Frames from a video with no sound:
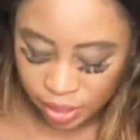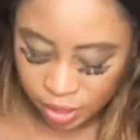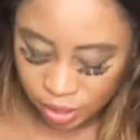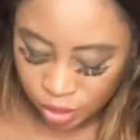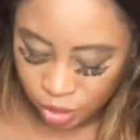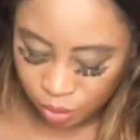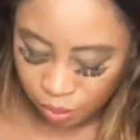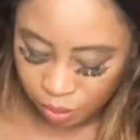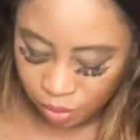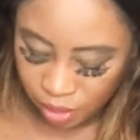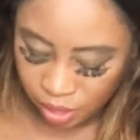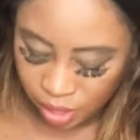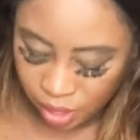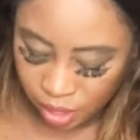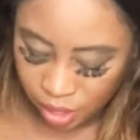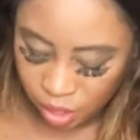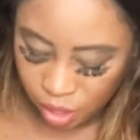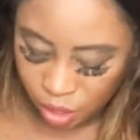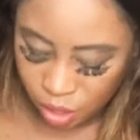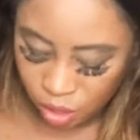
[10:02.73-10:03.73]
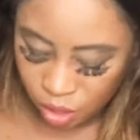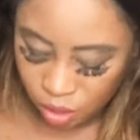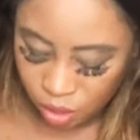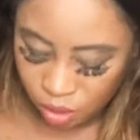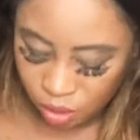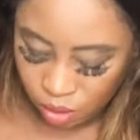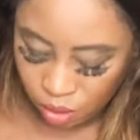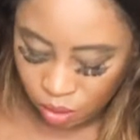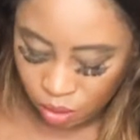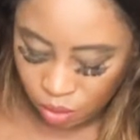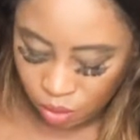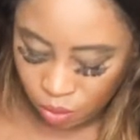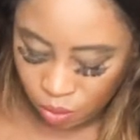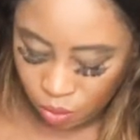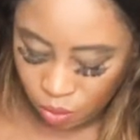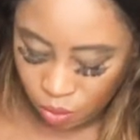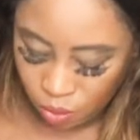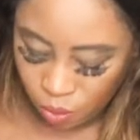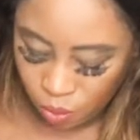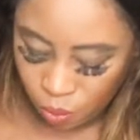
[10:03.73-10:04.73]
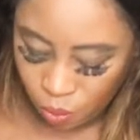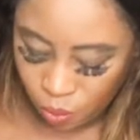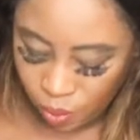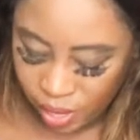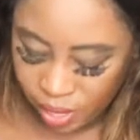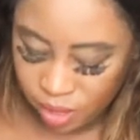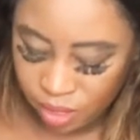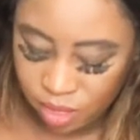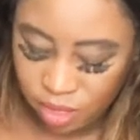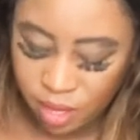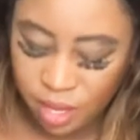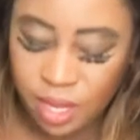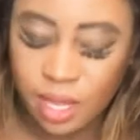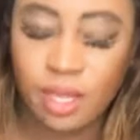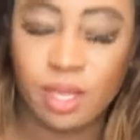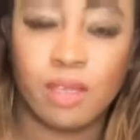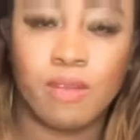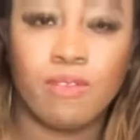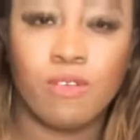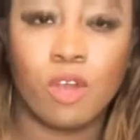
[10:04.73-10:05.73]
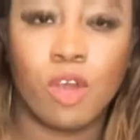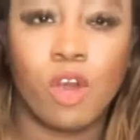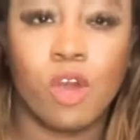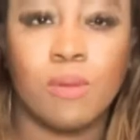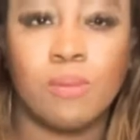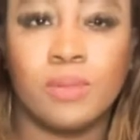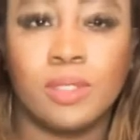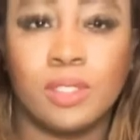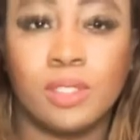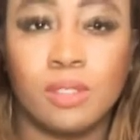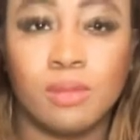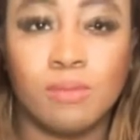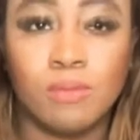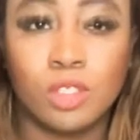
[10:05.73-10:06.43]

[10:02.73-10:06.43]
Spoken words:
something with the King of Cups.